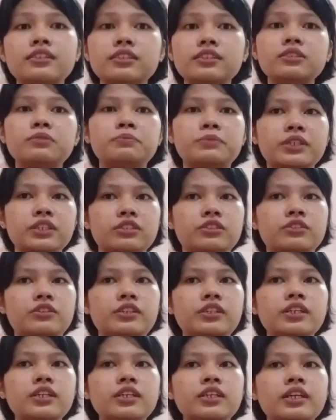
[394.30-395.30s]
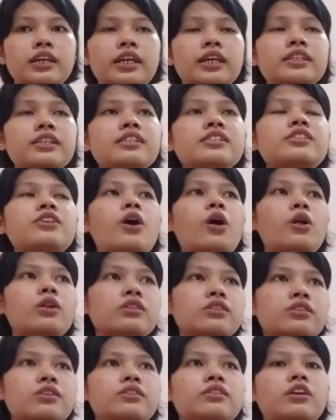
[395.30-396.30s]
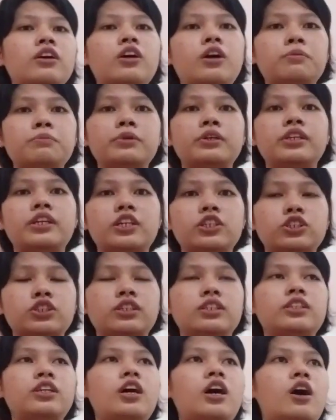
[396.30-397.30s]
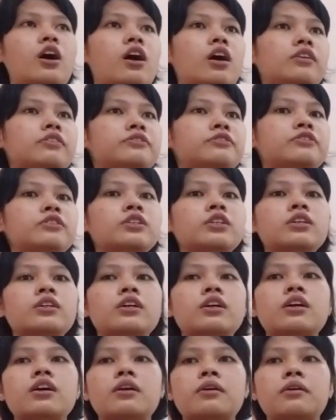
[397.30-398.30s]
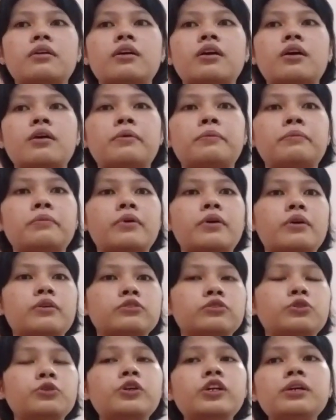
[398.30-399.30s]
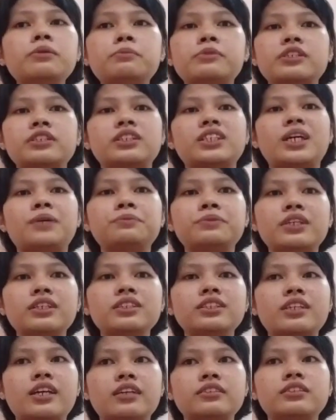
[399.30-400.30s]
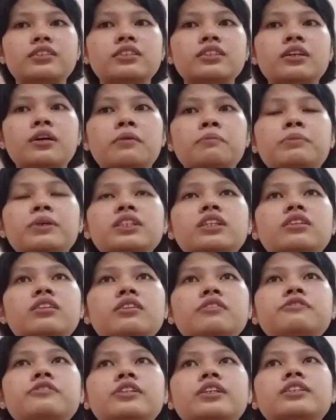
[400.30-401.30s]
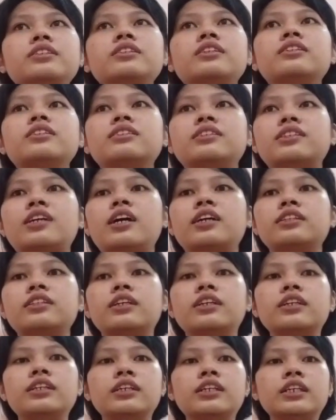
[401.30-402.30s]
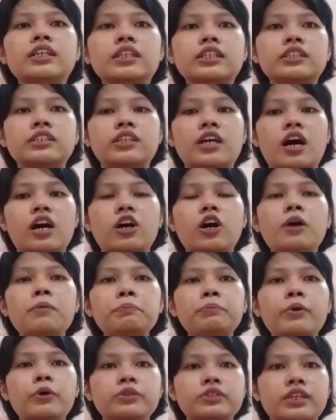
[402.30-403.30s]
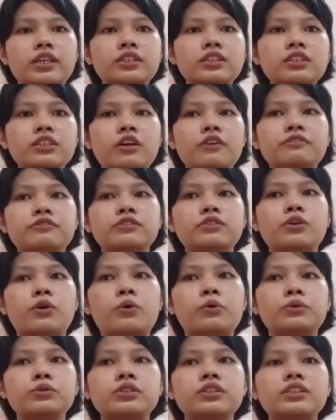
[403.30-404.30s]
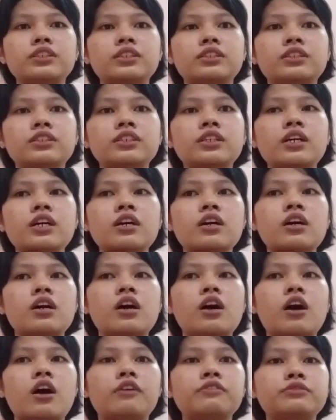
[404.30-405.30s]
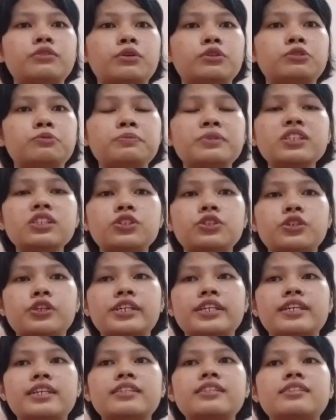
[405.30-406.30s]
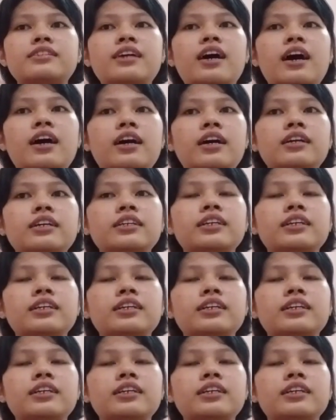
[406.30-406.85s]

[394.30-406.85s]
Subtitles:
mixture, it is also the combination of two or more substances, but the difference is that the components of those mixture is that